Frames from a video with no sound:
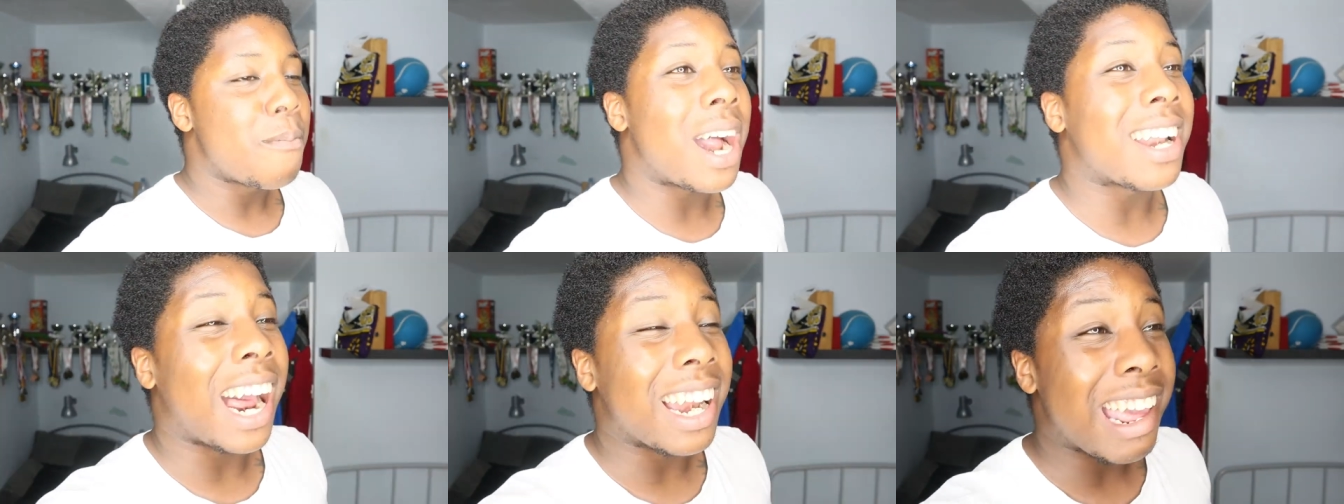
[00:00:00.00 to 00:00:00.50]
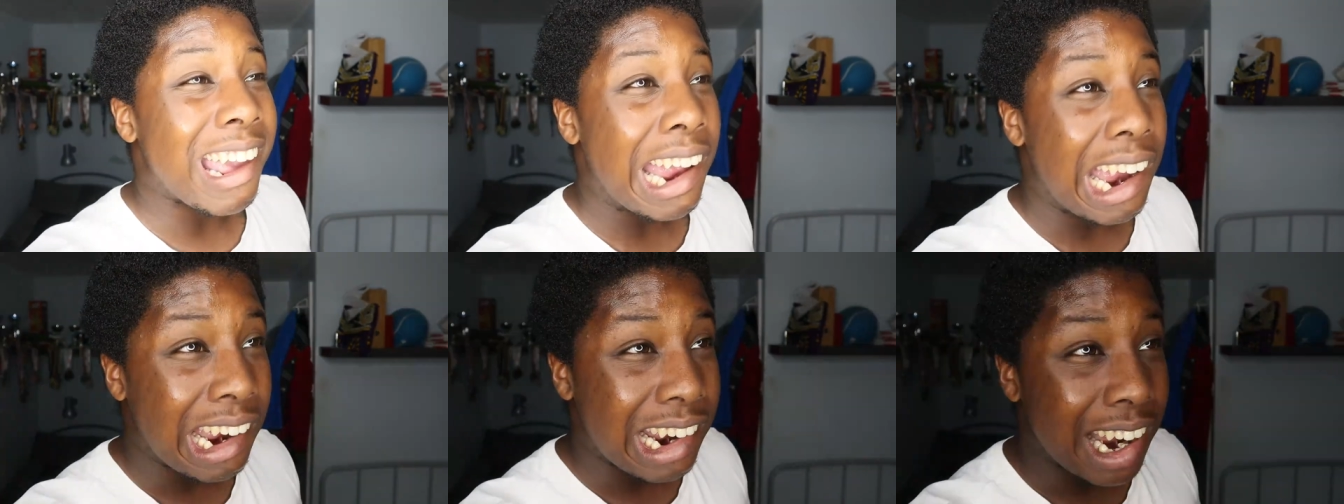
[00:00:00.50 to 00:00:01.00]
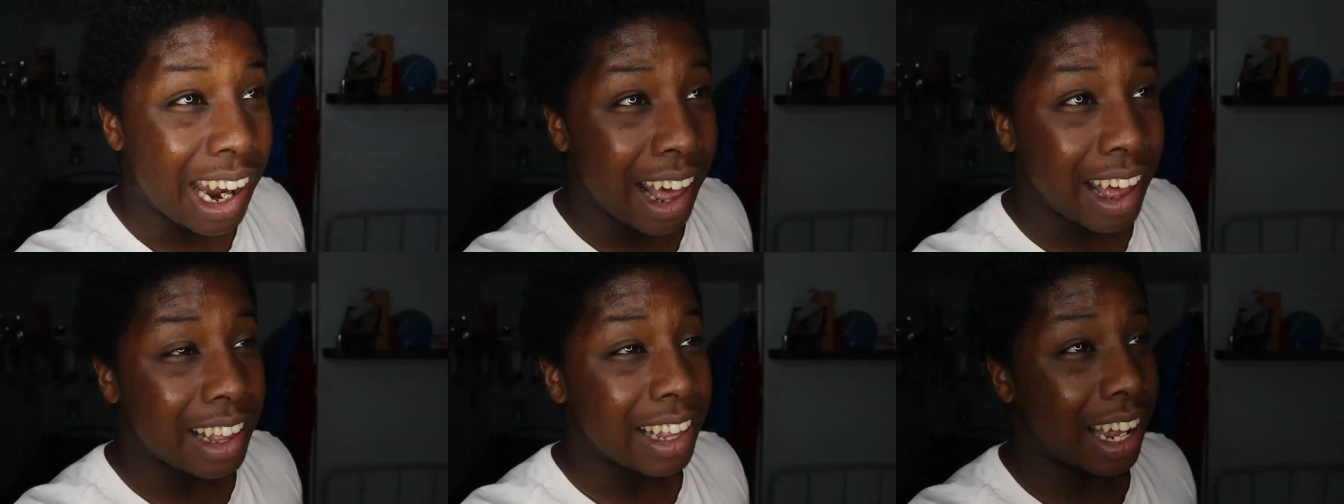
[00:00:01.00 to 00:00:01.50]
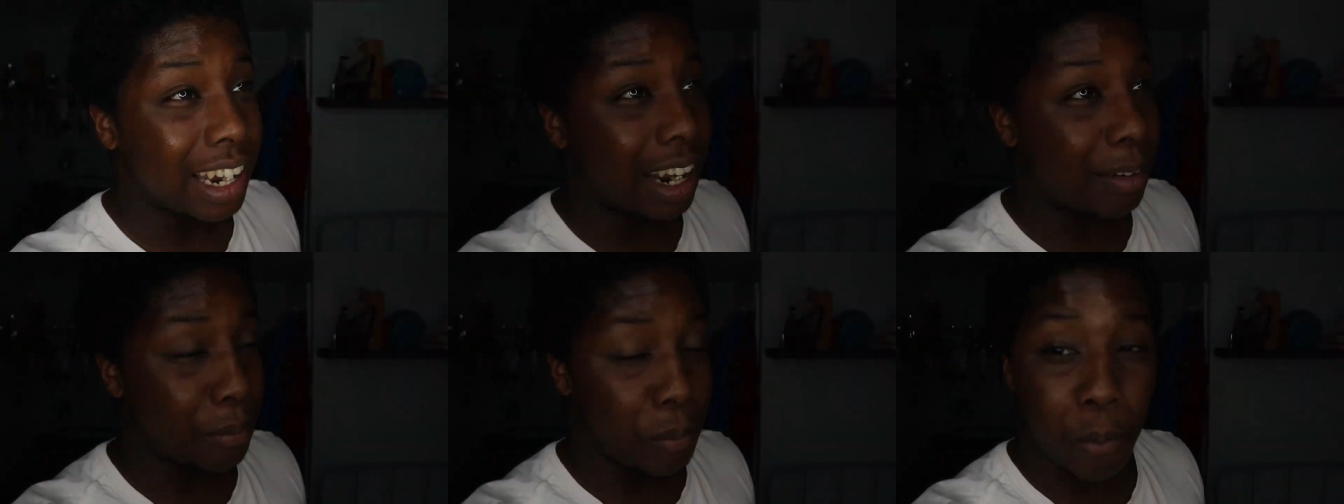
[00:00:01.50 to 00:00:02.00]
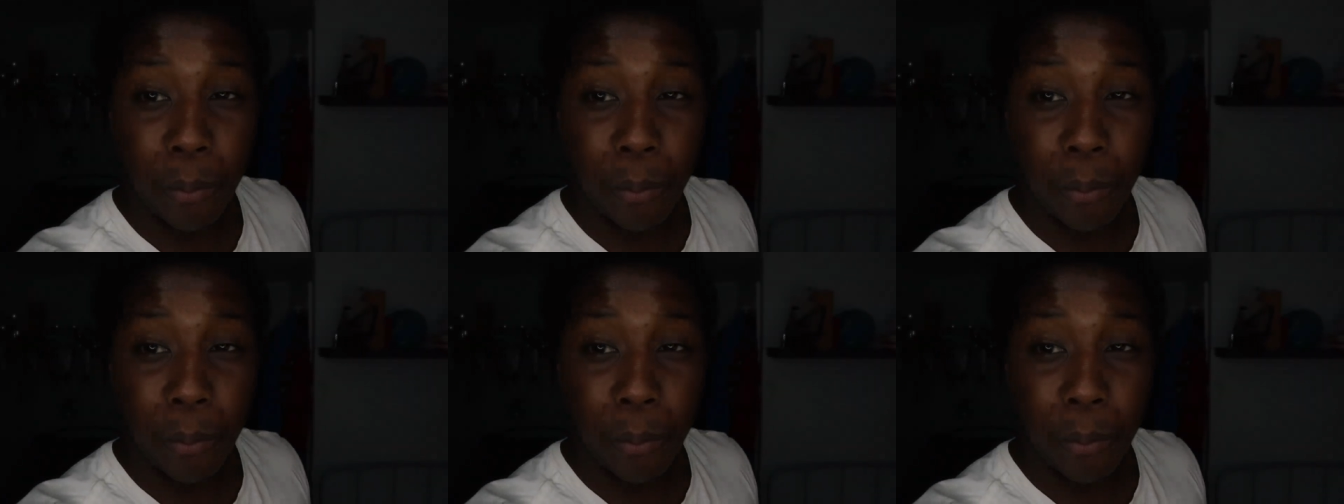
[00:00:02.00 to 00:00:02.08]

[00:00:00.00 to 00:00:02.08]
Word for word: back down here. Like that.